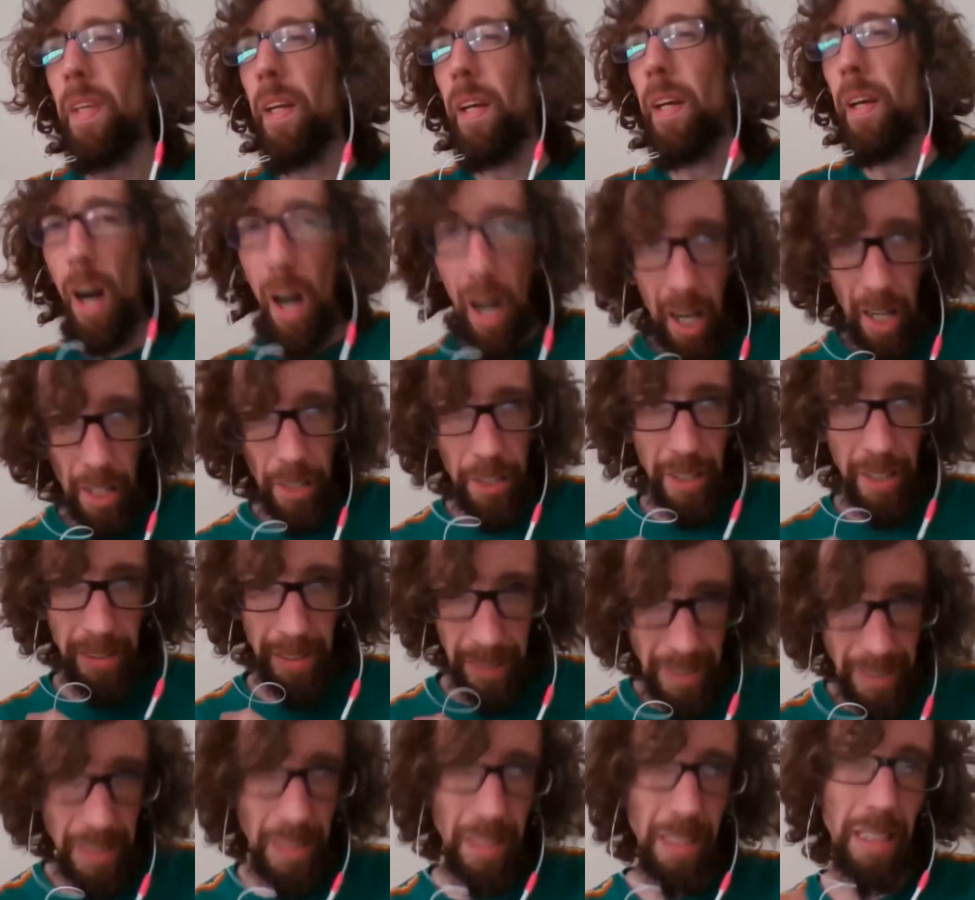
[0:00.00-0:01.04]

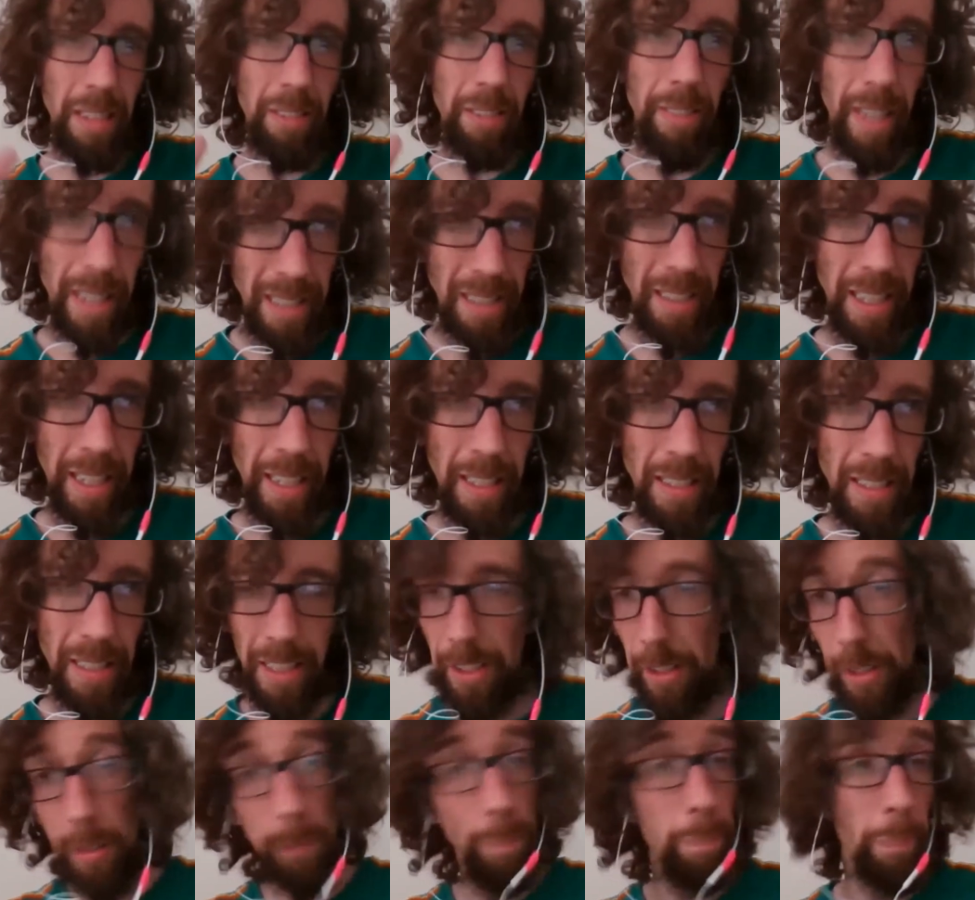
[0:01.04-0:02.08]
Authenticity resonates. This
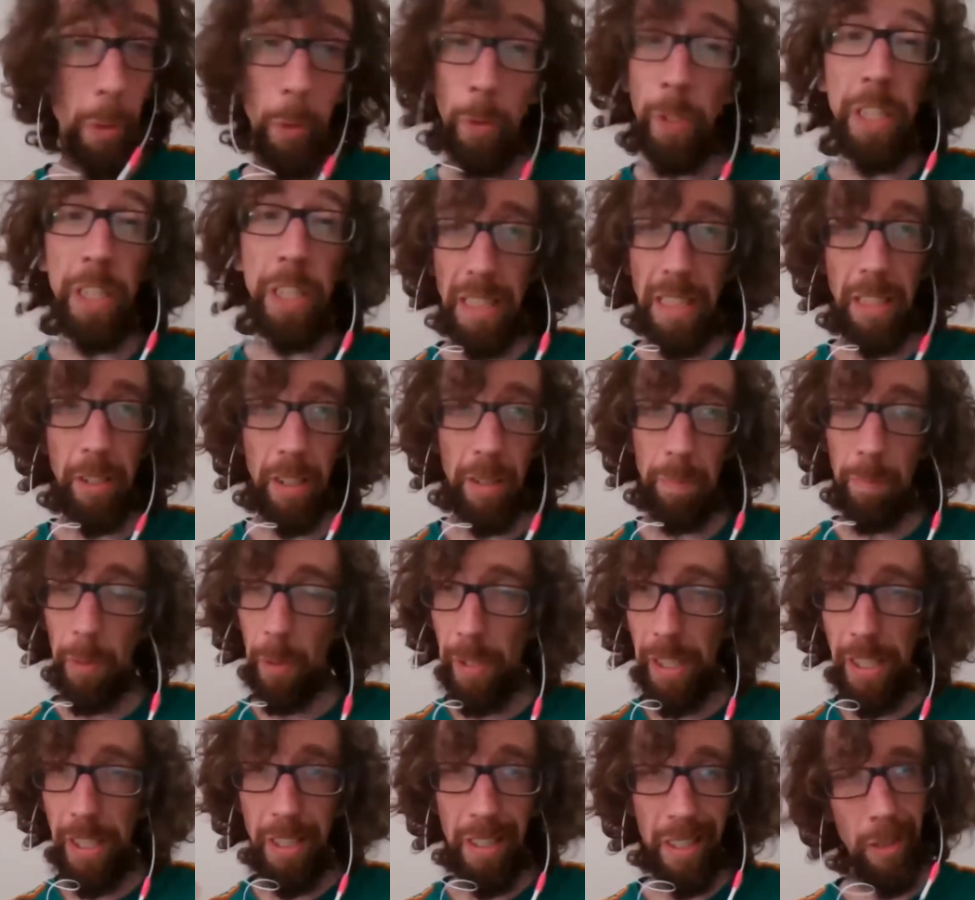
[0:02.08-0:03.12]
is Bernie's secret.
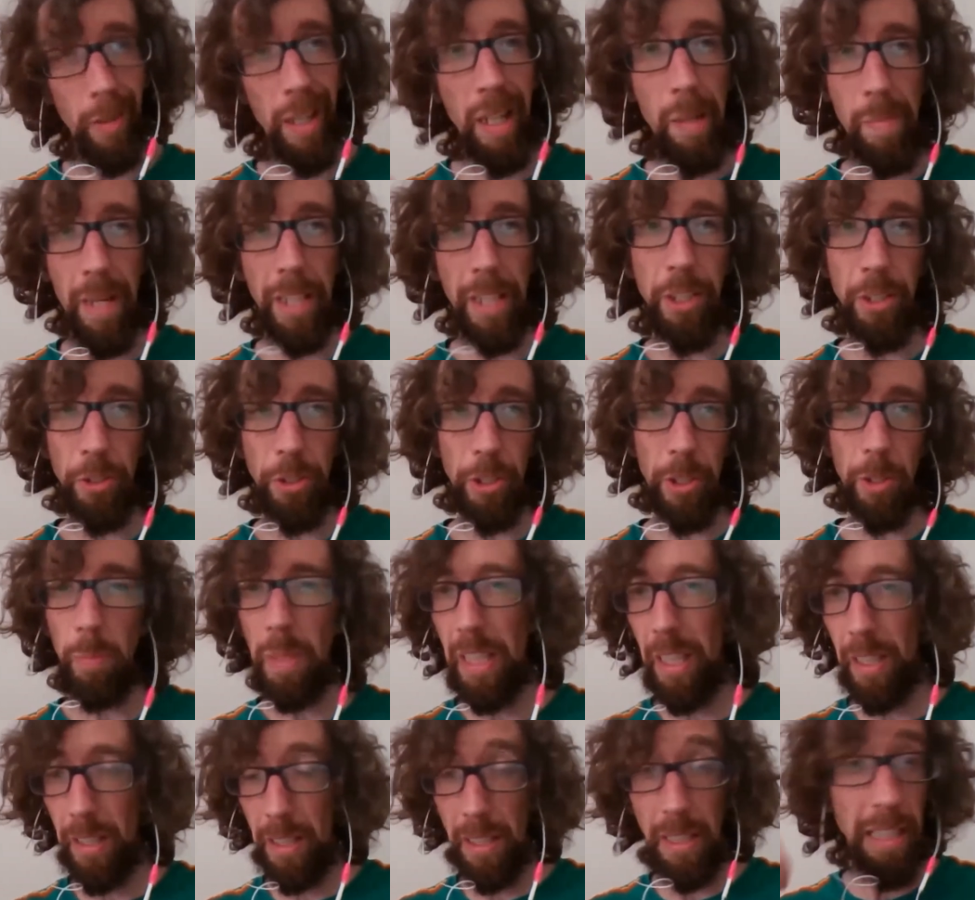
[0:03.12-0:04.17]
Bernie's a great messenger
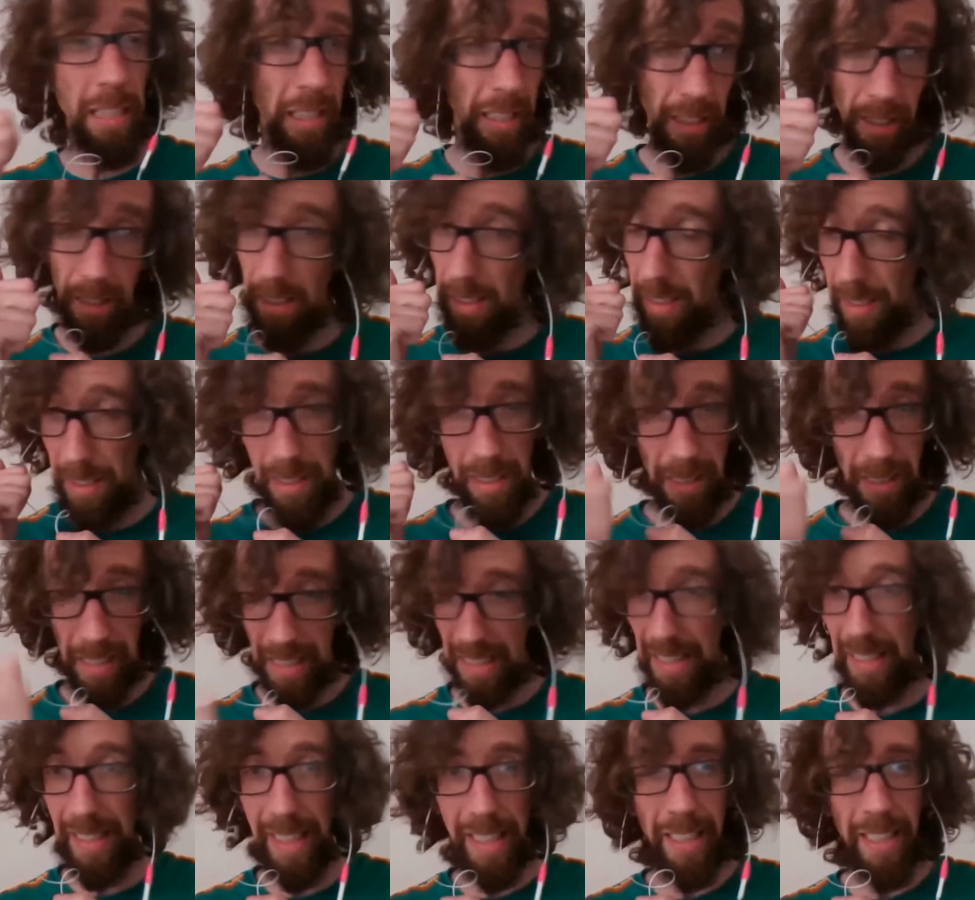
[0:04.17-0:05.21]
because he's
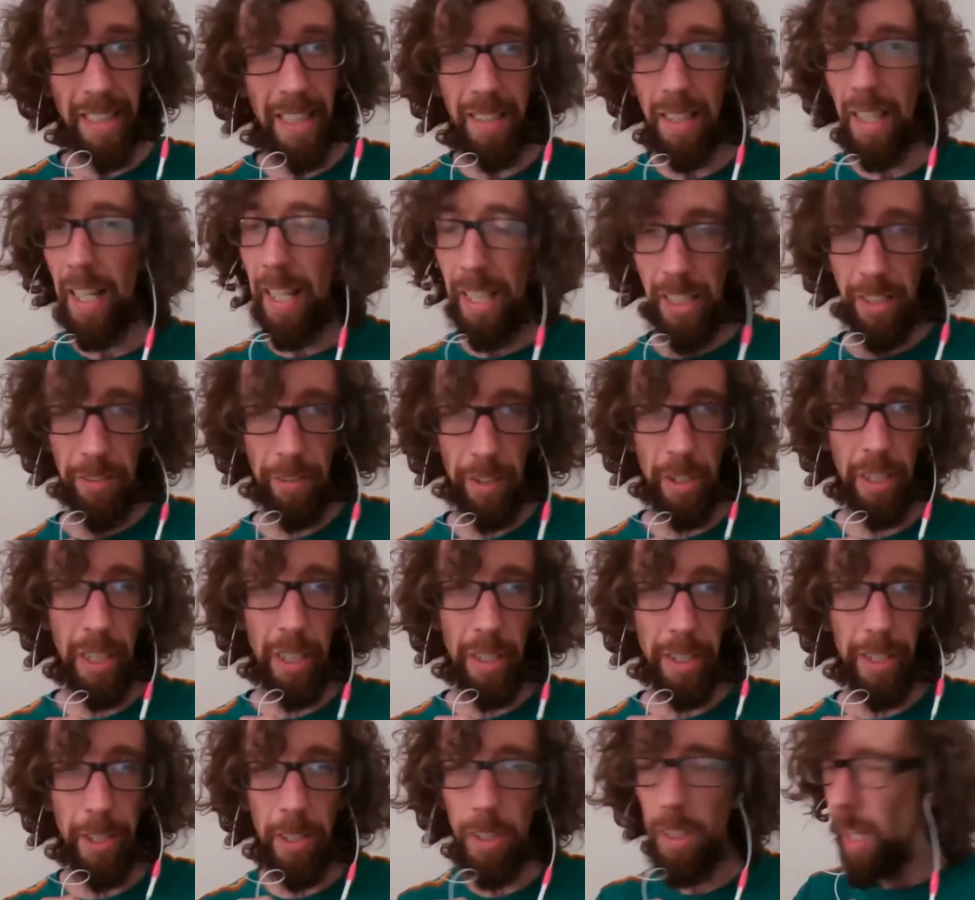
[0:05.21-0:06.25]
consistent, he's very
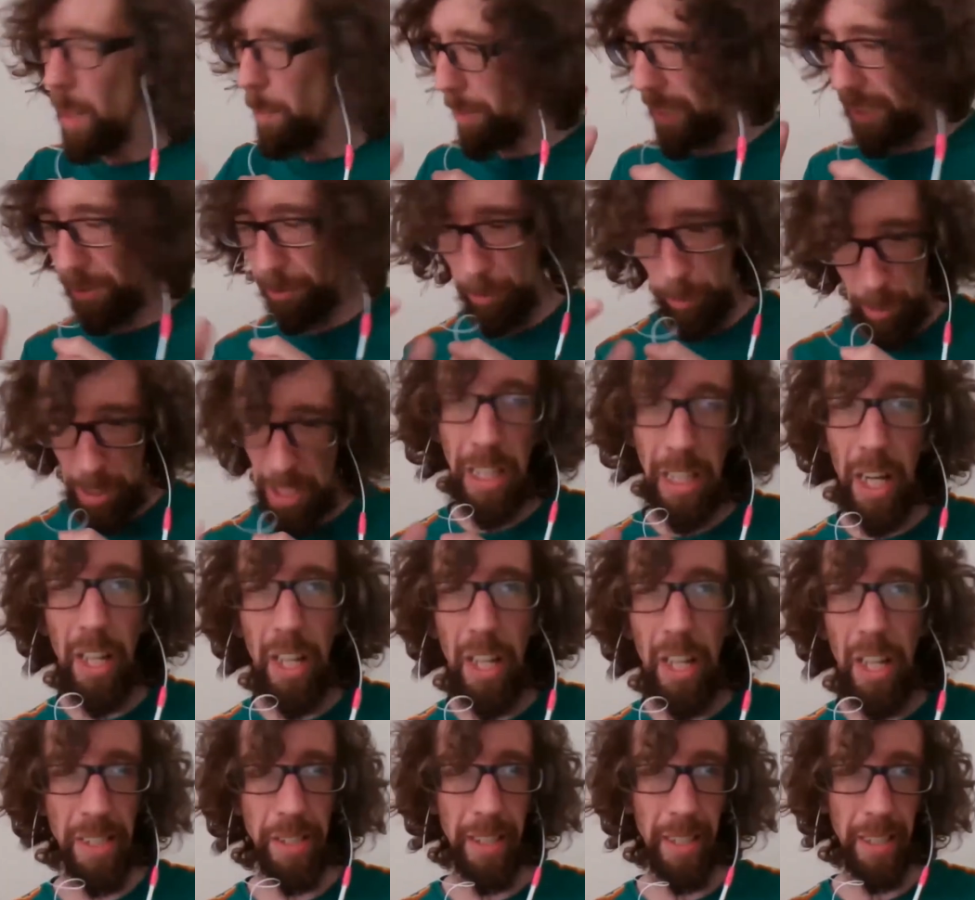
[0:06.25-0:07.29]
clear, but he's really
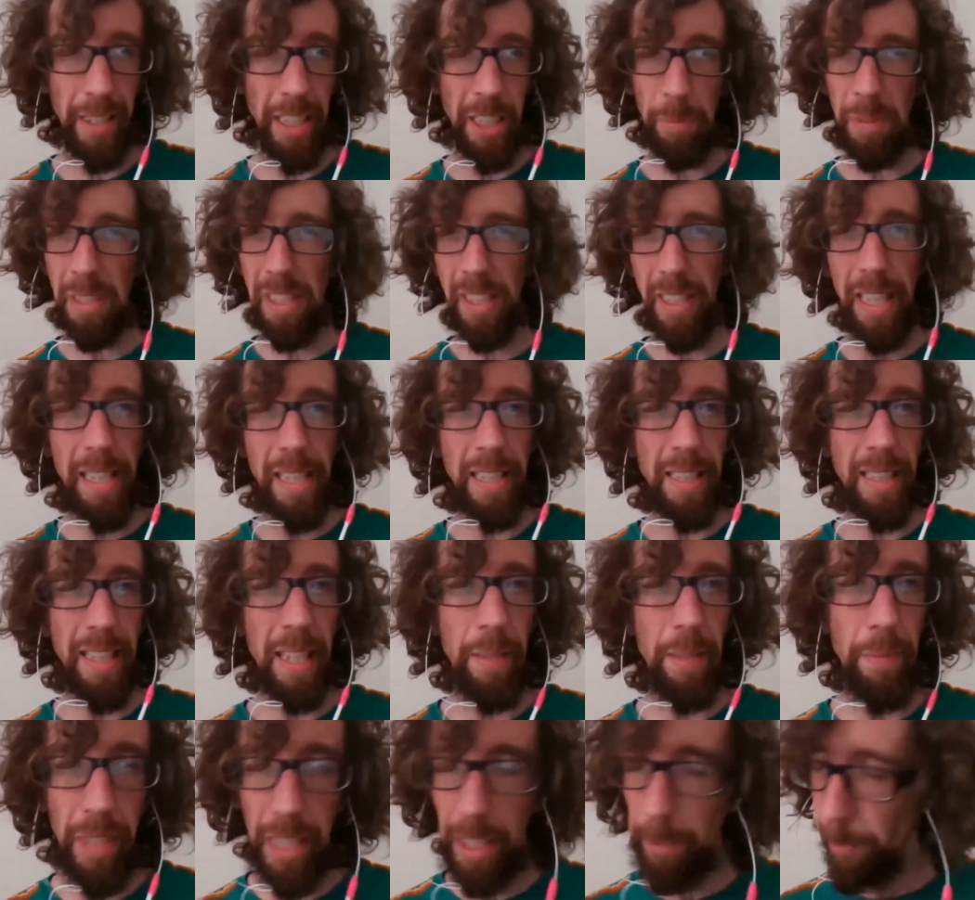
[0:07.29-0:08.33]
authentic. He's been saying the same
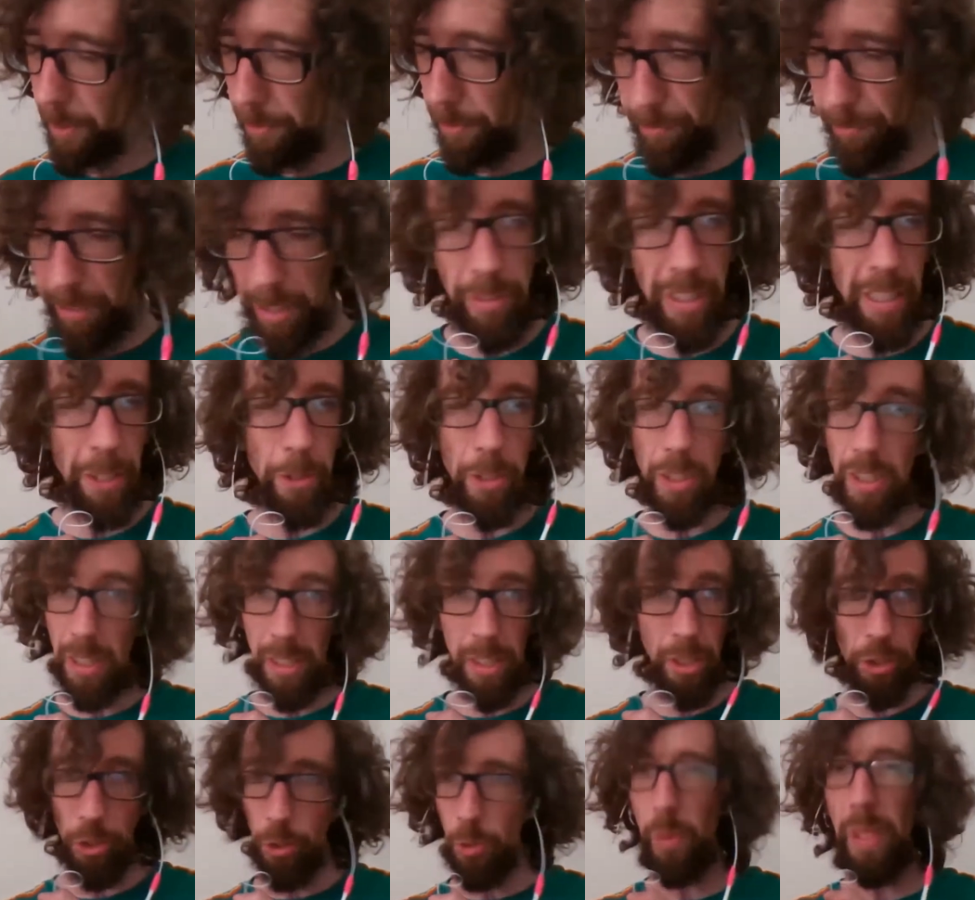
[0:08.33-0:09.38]
thing for 50 years because
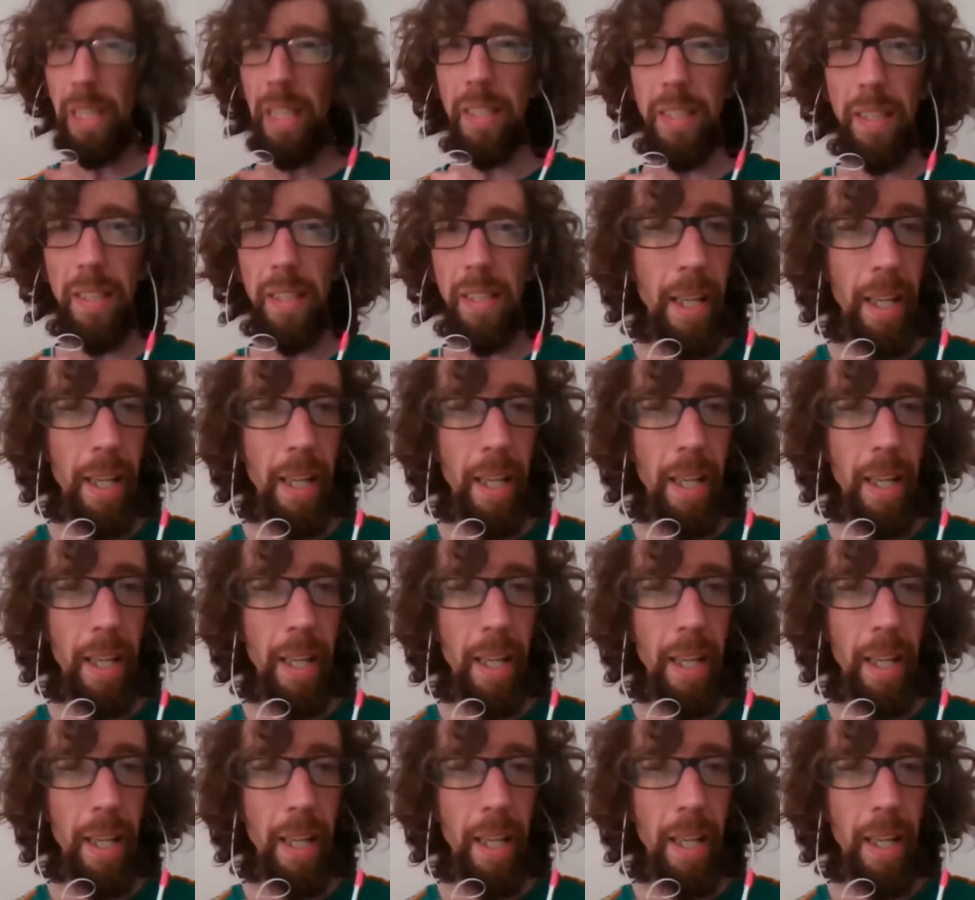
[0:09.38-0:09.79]
it's who he is.